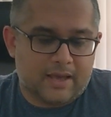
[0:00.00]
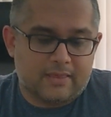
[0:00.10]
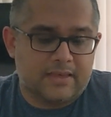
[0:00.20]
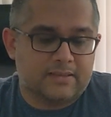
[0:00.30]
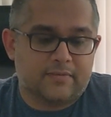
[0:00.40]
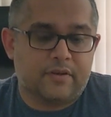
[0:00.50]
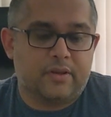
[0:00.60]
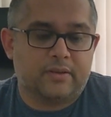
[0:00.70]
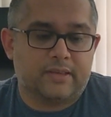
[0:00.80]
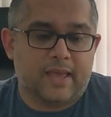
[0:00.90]
think it's
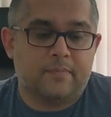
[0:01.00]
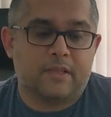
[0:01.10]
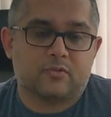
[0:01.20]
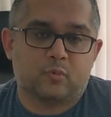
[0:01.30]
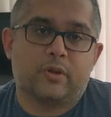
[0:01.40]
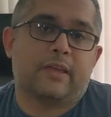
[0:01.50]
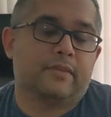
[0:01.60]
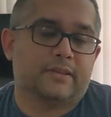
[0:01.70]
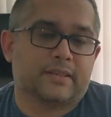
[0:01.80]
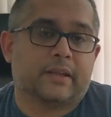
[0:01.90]
definitely a game that's worth
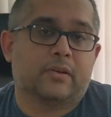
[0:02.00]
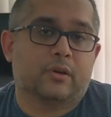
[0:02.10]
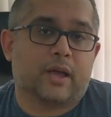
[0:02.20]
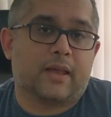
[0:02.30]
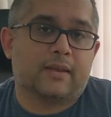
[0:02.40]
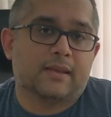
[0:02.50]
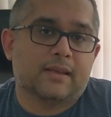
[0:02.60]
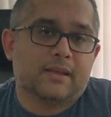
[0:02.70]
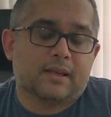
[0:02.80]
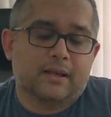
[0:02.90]
having a second look at
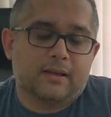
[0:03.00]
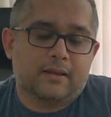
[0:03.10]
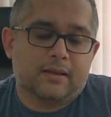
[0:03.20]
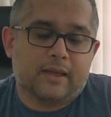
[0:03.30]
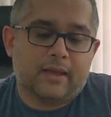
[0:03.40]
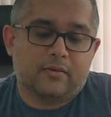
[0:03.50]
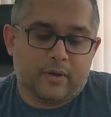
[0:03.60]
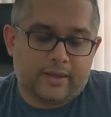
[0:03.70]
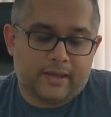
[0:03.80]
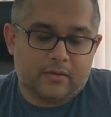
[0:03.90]
and
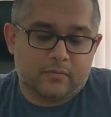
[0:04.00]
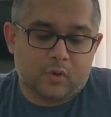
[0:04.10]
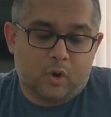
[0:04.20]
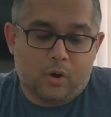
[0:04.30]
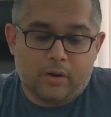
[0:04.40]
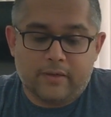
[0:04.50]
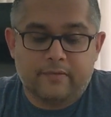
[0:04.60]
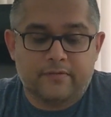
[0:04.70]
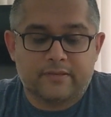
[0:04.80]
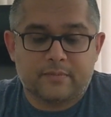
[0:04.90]
trying out. Or
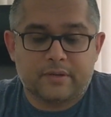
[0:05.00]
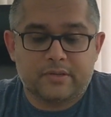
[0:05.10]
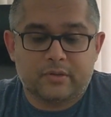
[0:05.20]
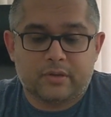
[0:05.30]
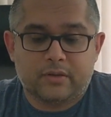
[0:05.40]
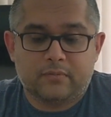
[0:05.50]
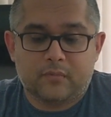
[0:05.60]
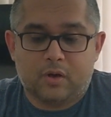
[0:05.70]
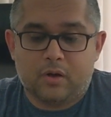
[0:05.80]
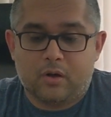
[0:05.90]
even if somebody's
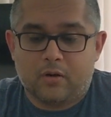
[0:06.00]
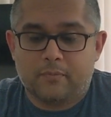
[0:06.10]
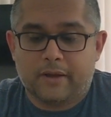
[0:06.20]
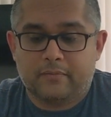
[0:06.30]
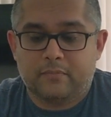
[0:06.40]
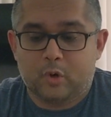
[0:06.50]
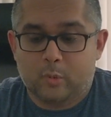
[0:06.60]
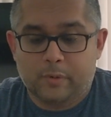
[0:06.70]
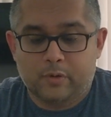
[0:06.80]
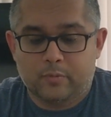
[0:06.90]
looking or might be
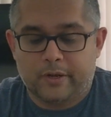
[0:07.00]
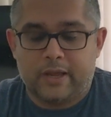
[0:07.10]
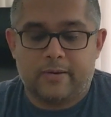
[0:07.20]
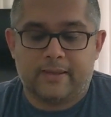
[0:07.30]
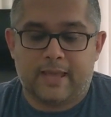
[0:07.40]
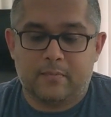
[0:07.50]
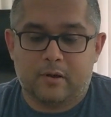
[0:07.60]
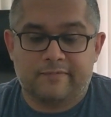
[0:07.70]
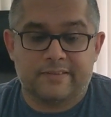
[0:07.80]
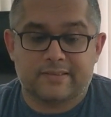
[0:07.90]
open to bringing out a
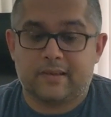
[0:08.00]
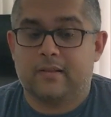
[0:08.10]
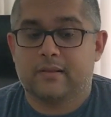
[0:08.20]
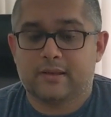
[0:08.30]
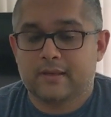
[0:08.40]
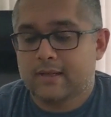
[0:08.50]
game of this ilk,